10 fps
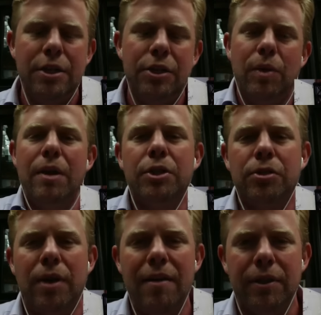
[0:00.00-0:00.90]
So when I was
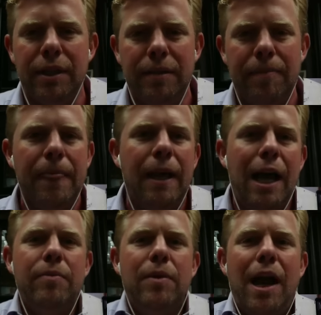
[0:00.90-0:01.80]
traveling,
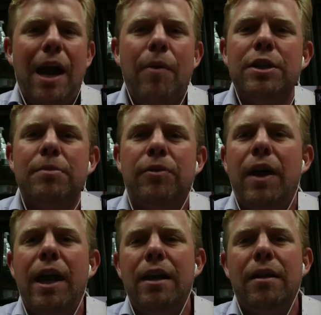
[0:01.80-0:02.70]
I wasn't
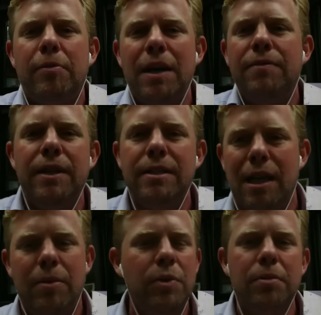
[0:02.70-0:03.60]
providing enough of my face
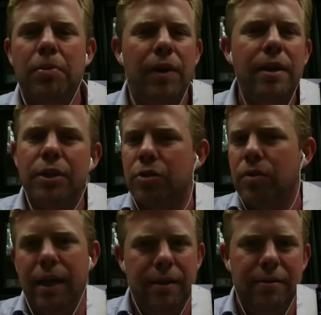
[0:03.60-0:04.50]
time. I wasn't providing the
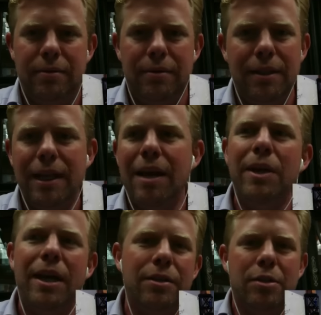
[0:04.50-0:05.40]
training. Yeah,
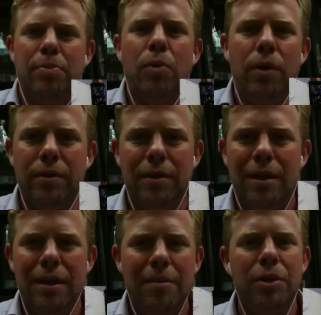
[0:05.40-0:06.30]
we had the support,
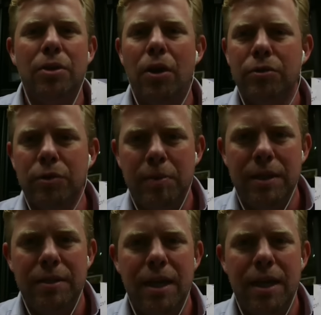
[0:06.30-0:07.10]
but the culture was being